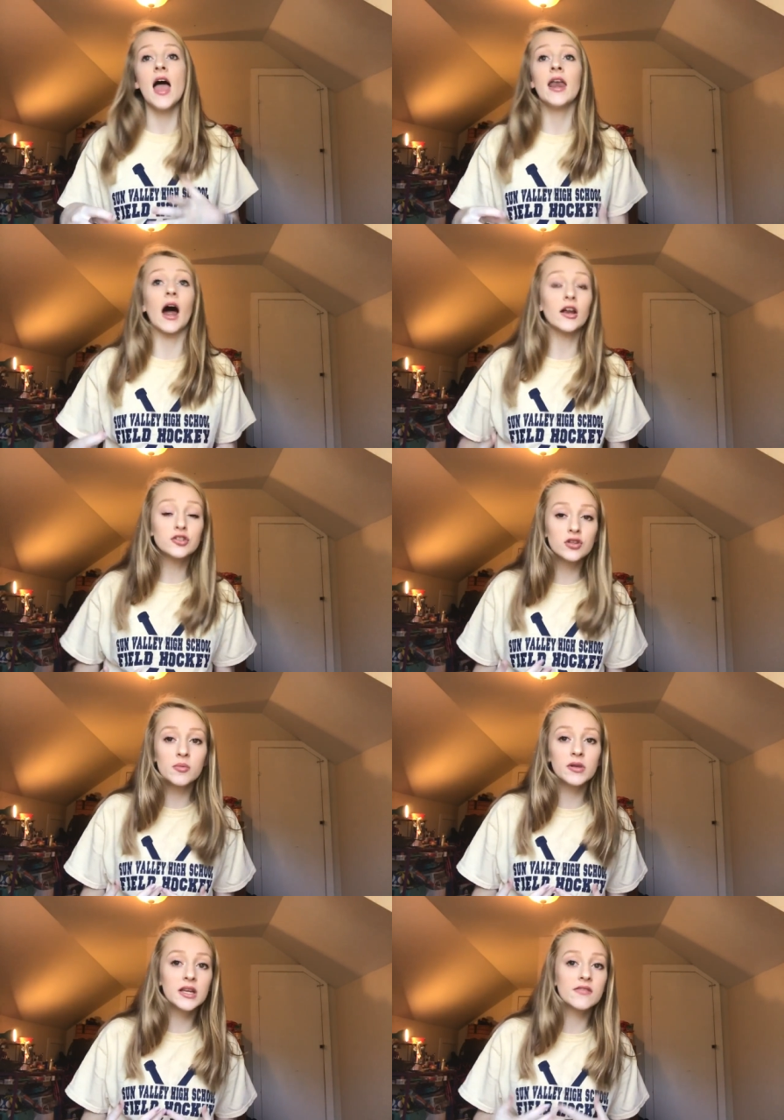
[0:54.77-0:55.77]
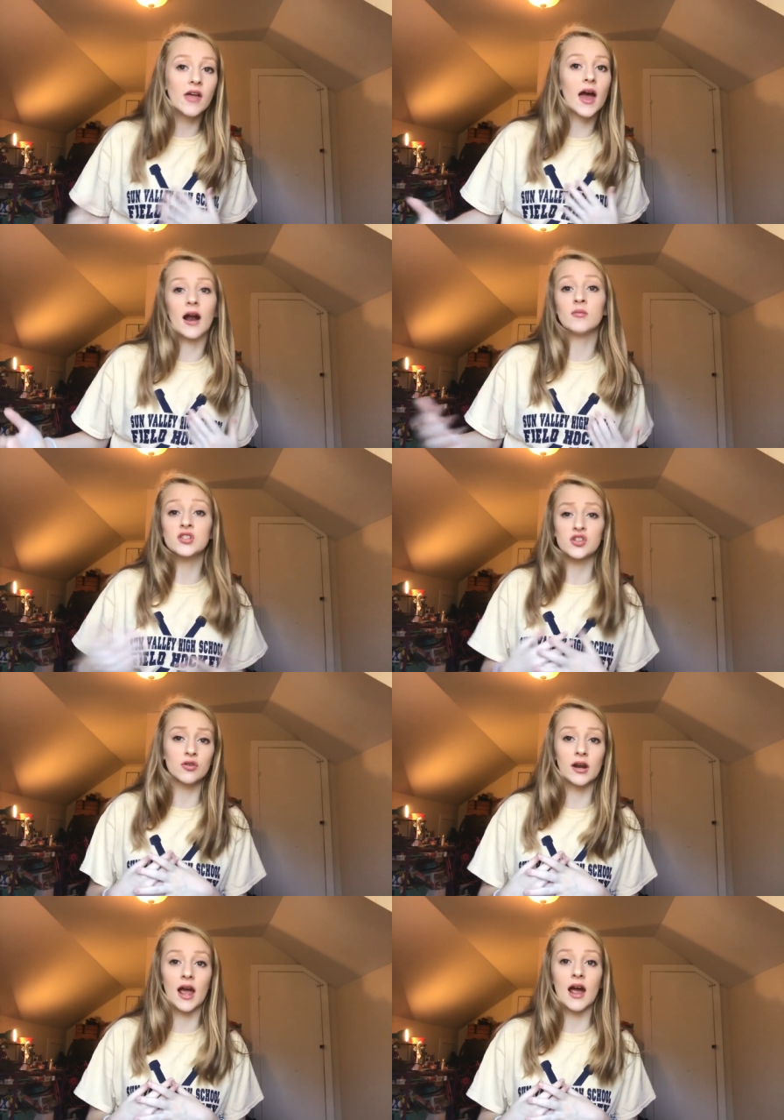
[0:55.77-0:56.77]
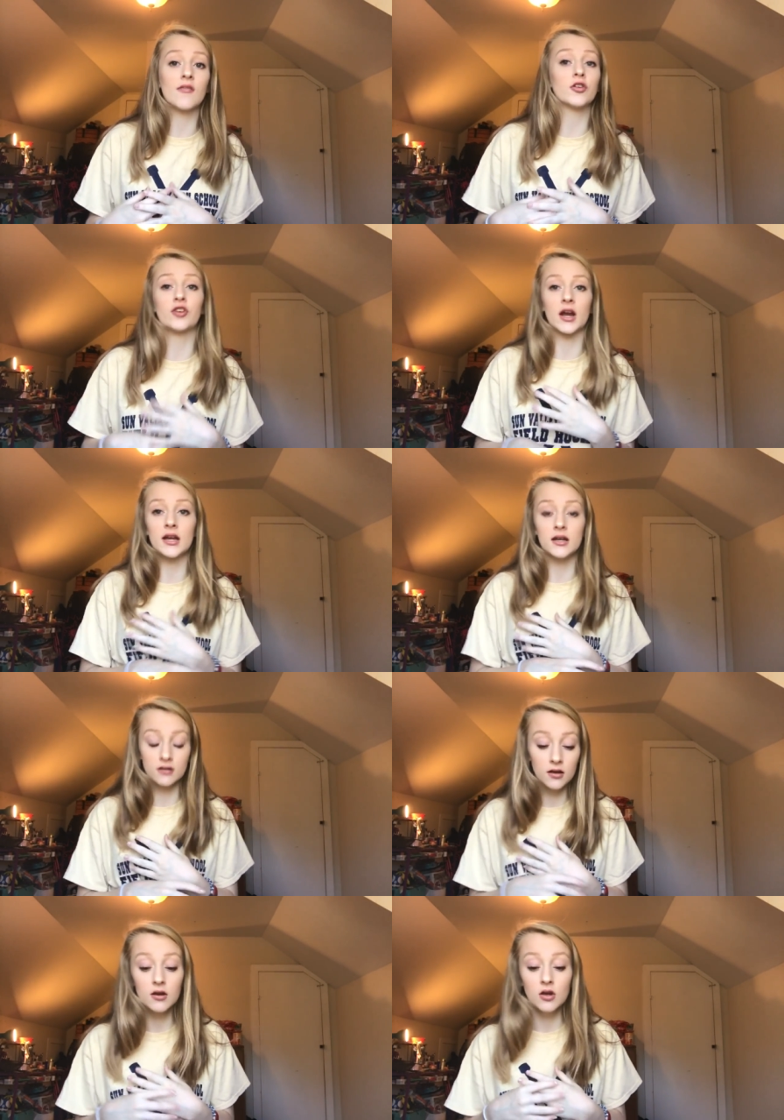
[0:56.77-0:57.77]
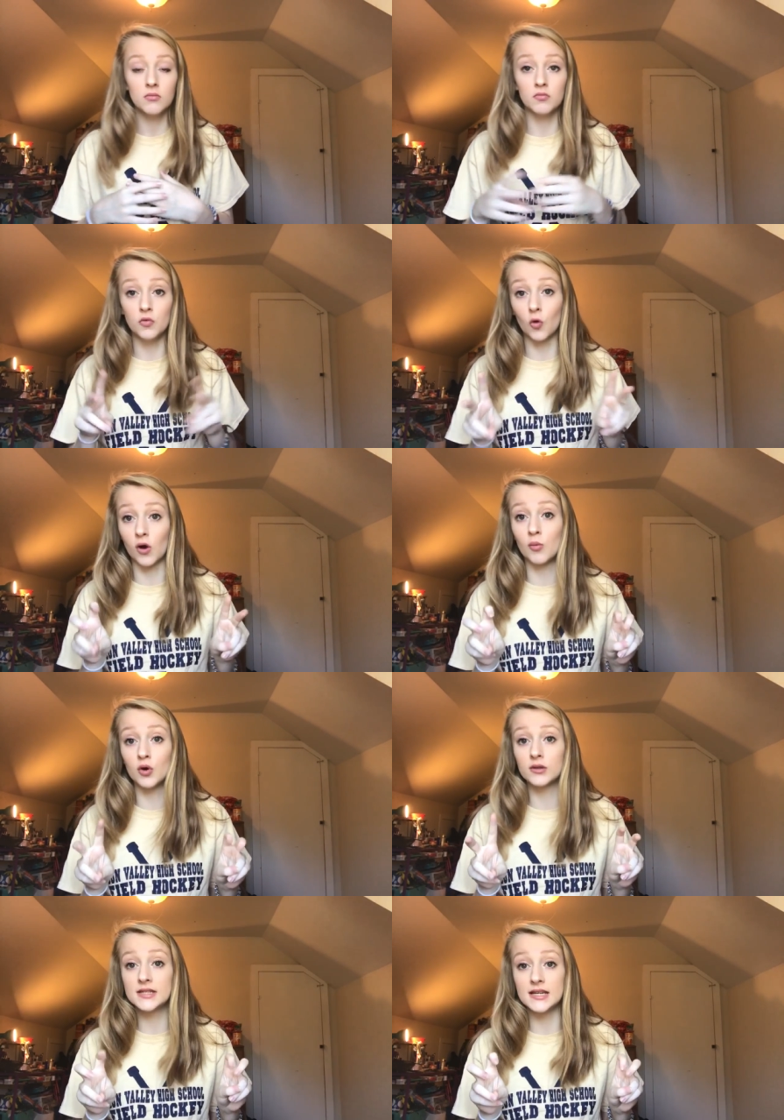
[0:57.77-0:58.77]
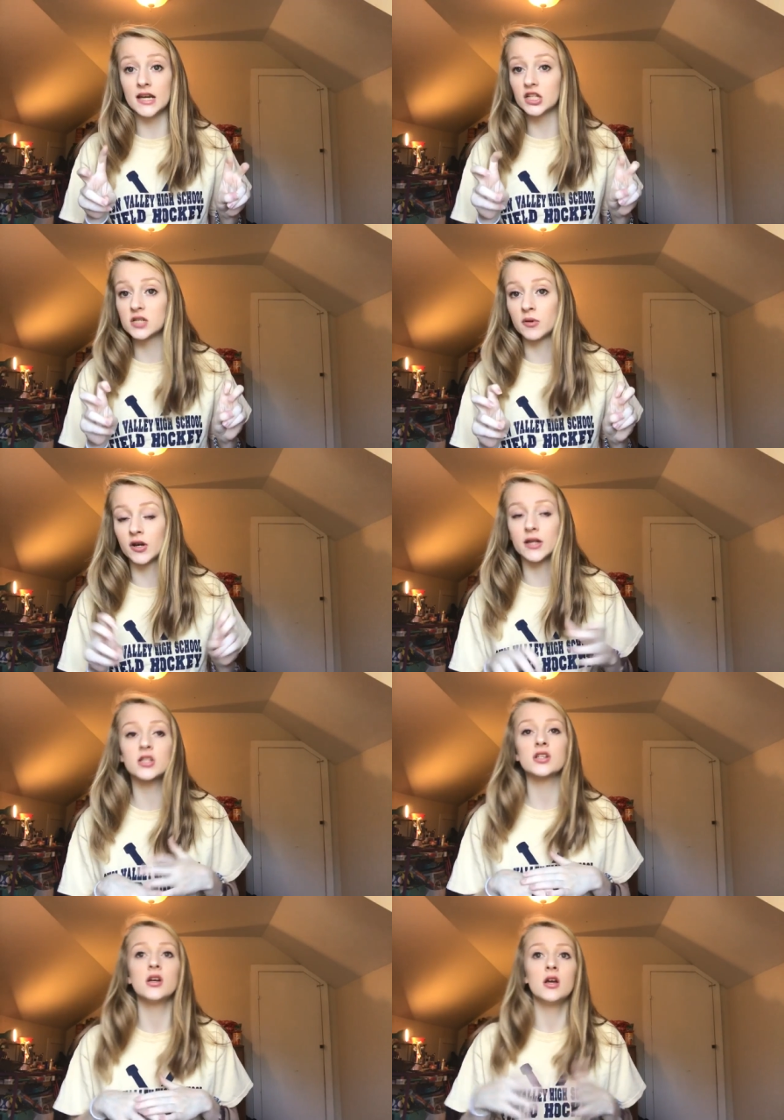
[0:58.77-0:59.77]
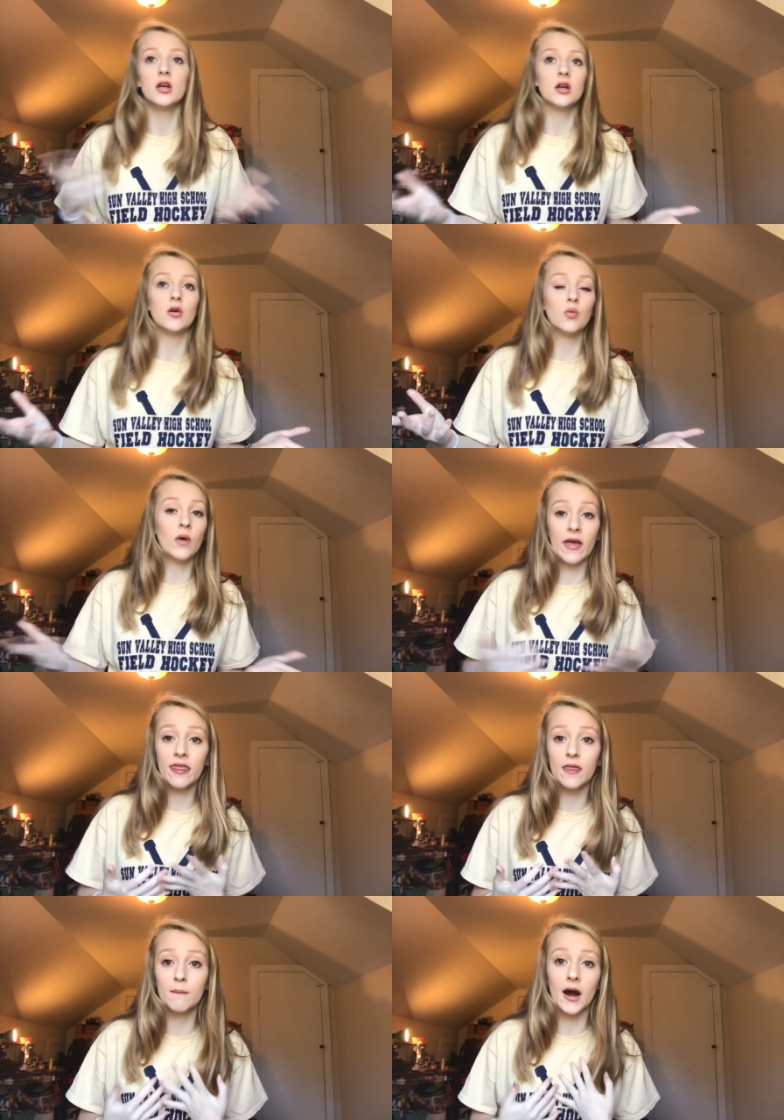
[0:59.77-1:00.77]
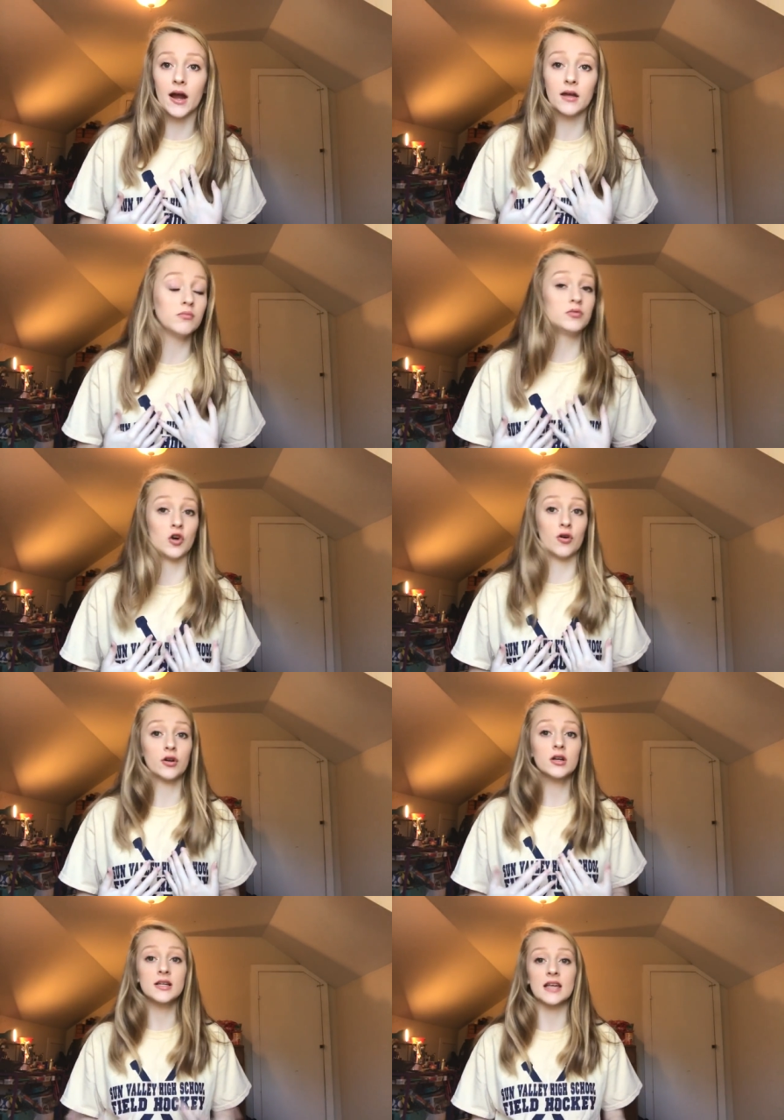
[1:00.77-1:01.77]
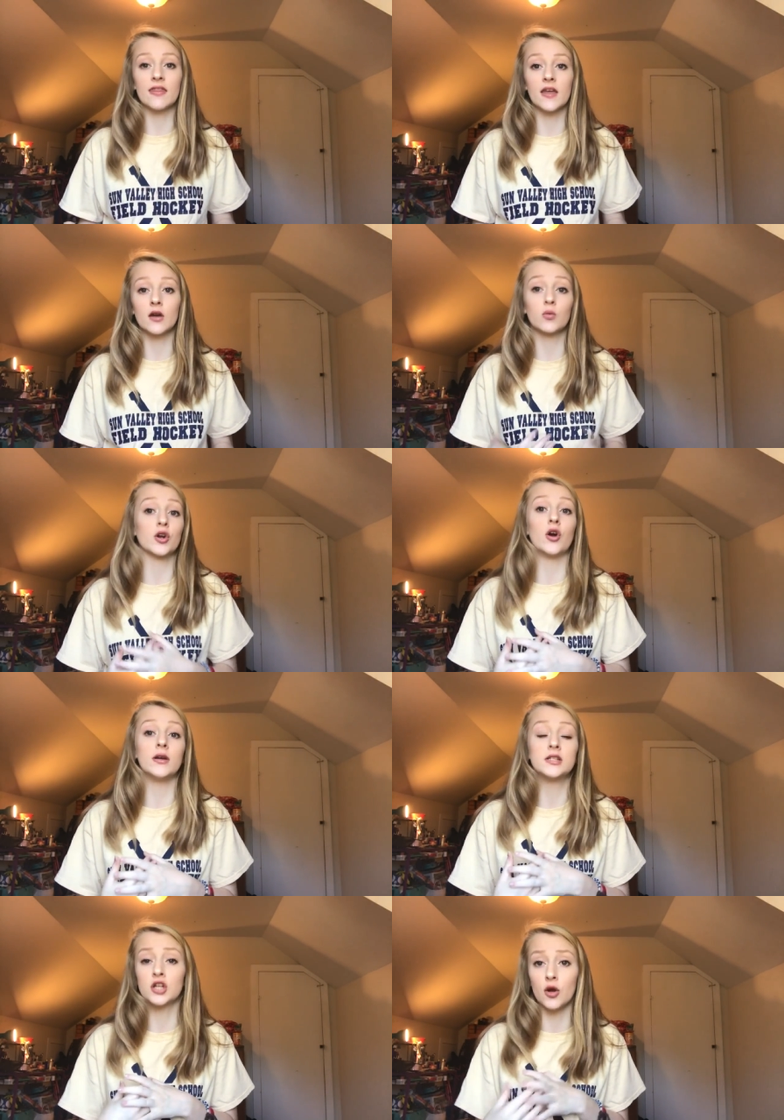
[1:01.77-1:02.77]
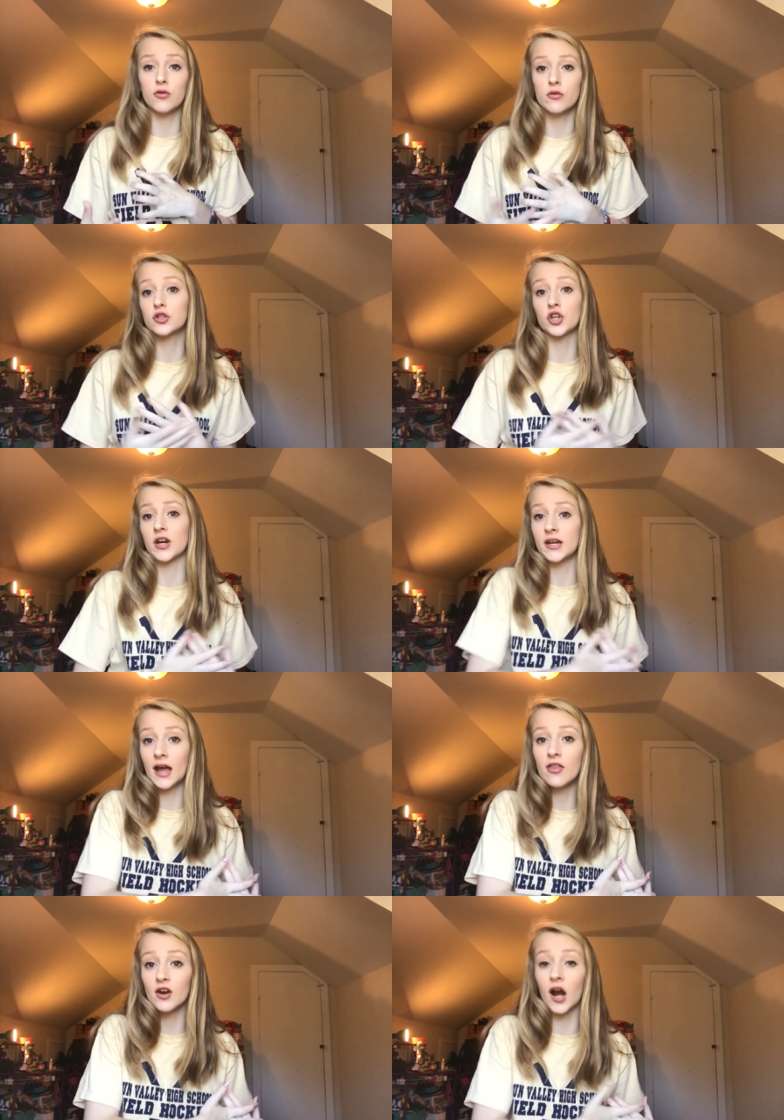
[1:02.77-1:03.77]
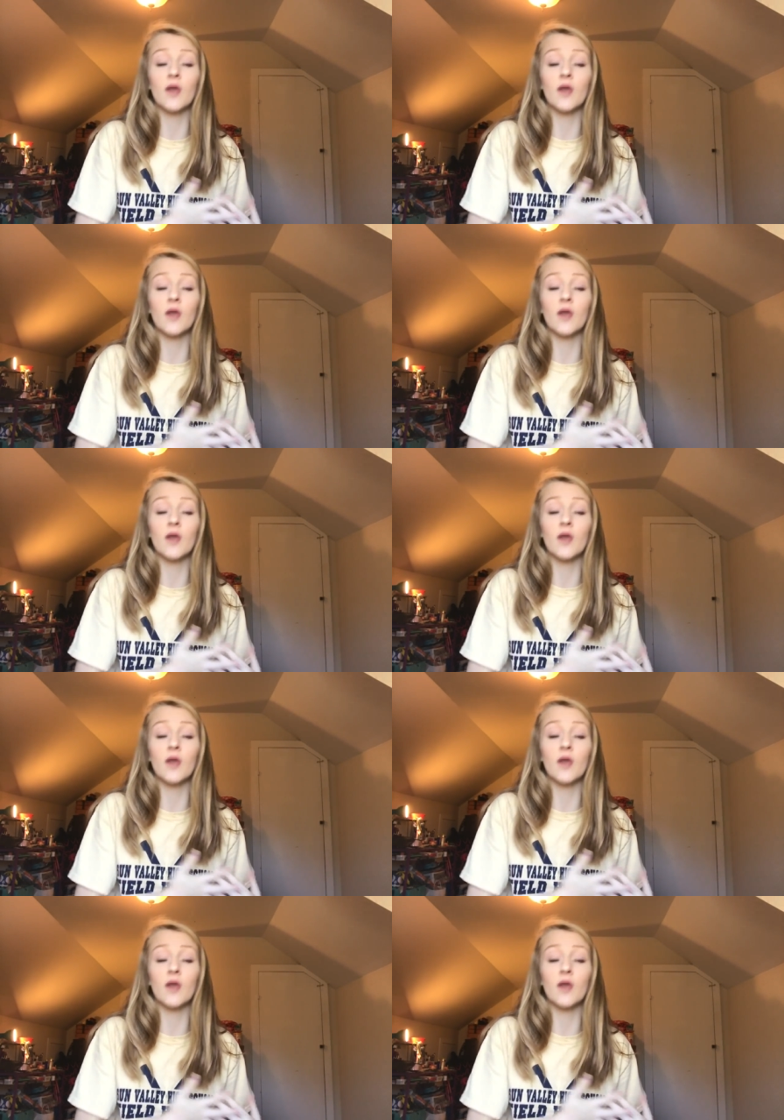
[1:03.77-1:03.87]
And I truly believe that I'm still going to have a great normal teenage experience with my daughter because I think we're going to go through this journey together